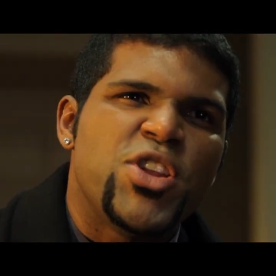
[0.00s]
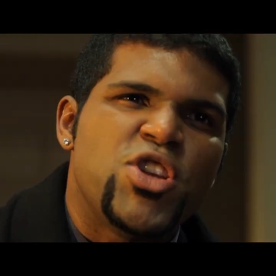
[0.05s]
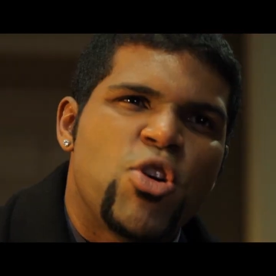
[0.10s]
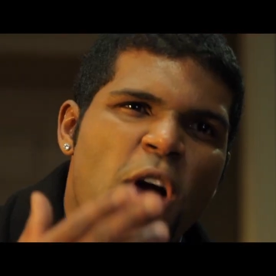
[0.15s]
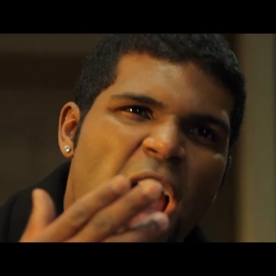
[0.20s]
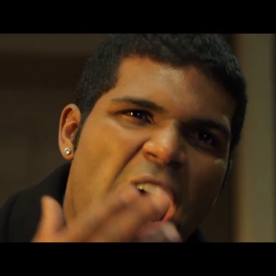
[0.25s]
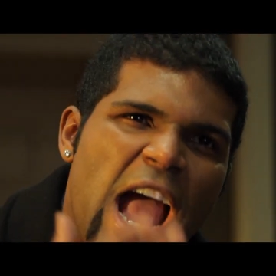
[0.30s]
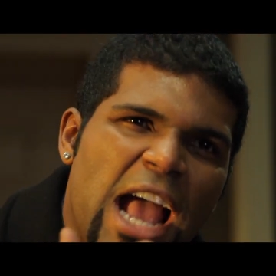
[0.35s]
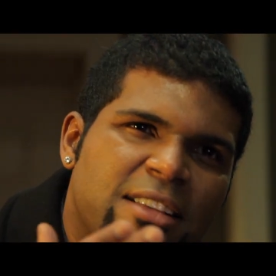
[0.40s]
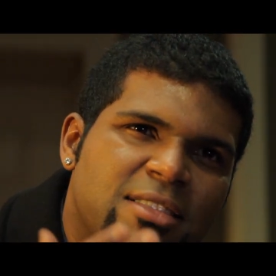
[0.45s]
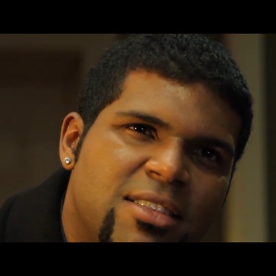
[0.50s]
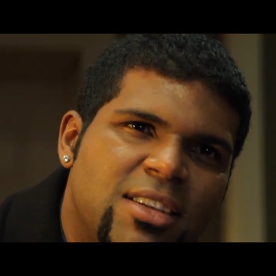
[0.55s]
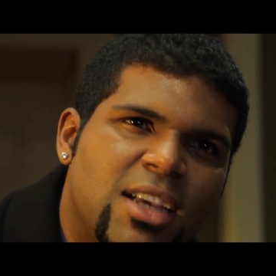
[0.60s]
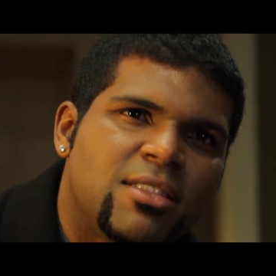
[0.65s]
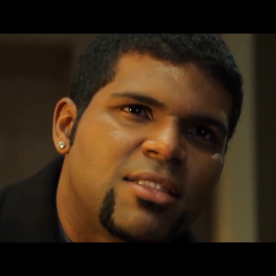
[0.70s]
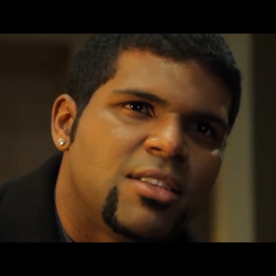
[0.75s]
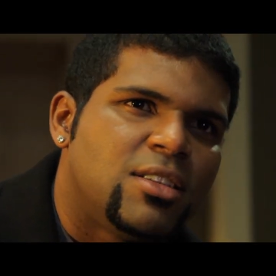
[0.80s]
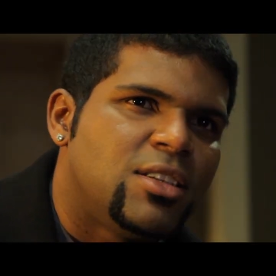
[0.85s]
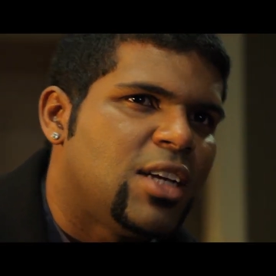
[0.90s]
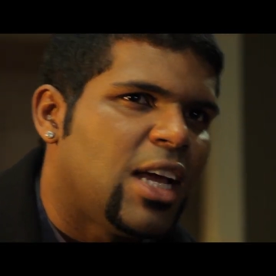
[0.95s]
when your ass
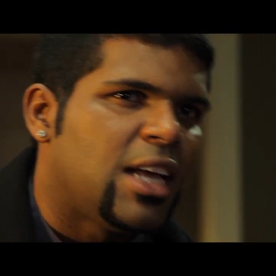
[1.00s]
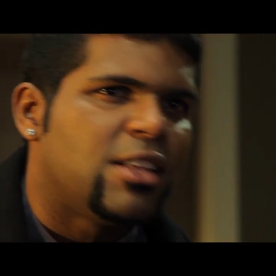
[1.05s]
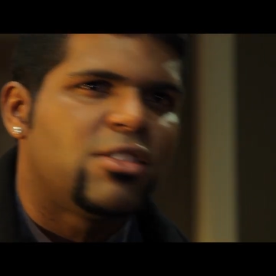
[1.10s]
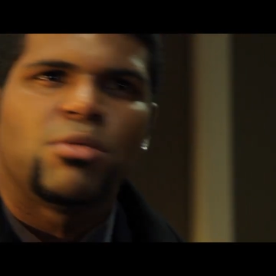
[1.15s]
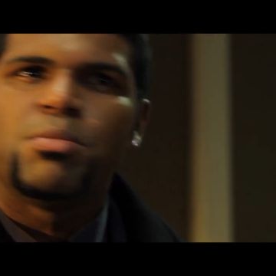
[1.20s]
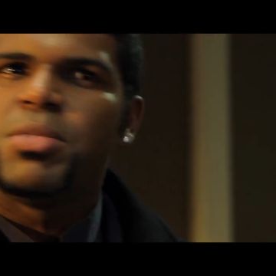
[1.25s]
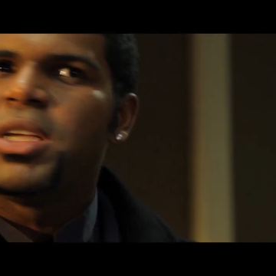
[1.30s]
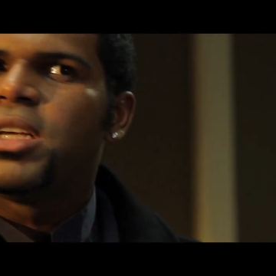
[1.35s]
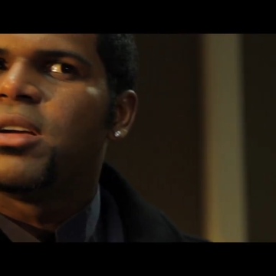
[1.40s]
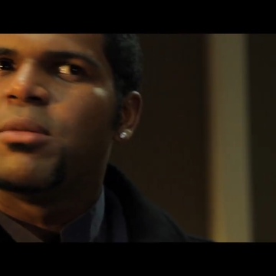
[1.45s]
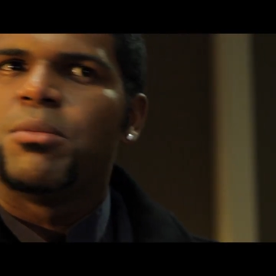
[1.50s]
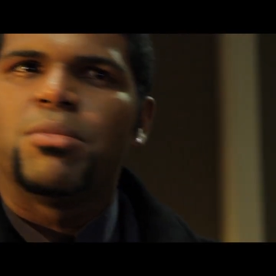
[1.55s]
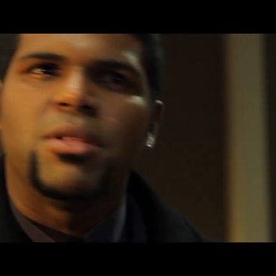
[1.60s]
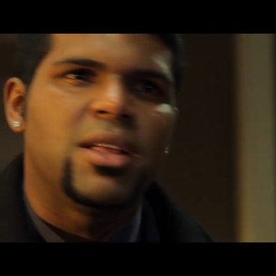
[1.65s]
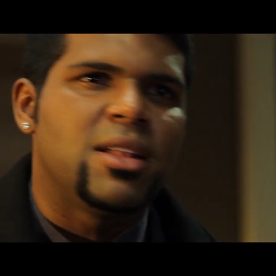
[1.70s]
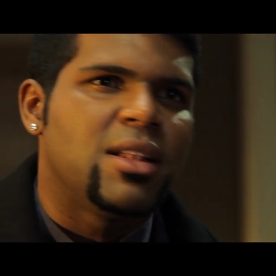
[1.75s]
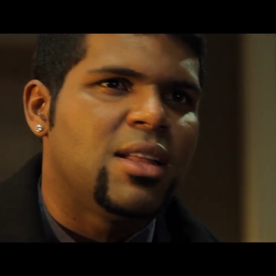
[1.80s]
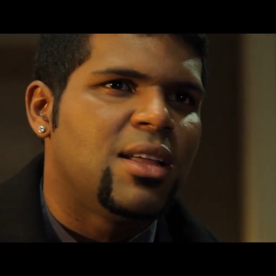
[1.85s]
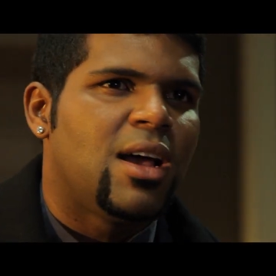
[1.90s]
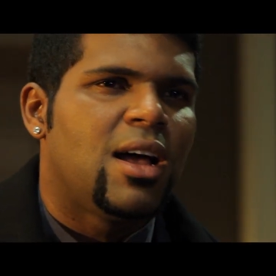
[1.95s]
gets a chance to be
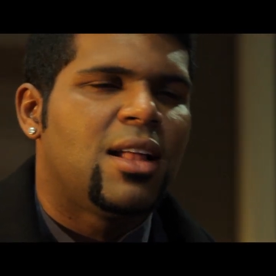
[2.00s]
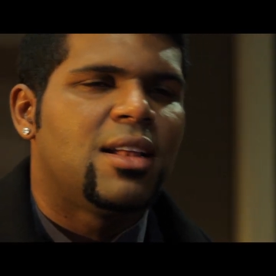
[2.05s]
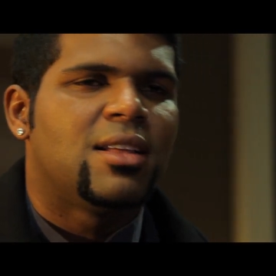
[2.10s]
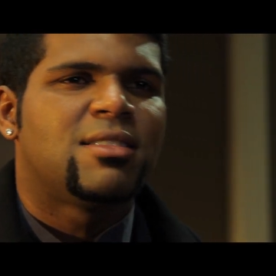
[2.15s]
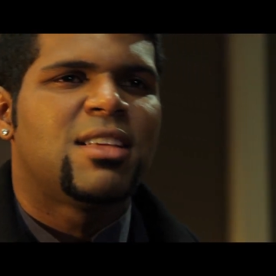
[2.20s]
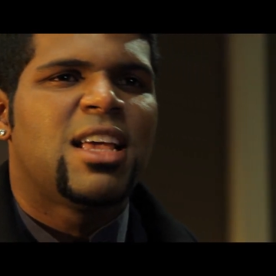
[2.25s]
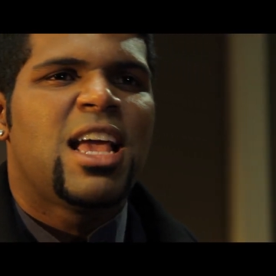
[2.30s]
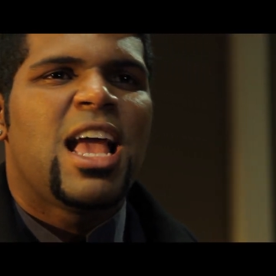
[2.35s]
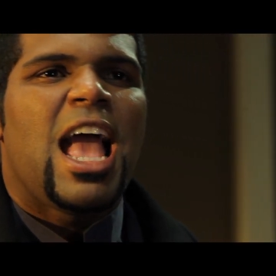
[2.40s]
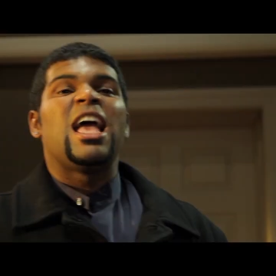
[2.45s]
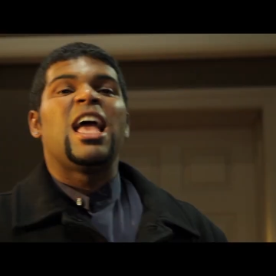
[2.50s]
completely honest.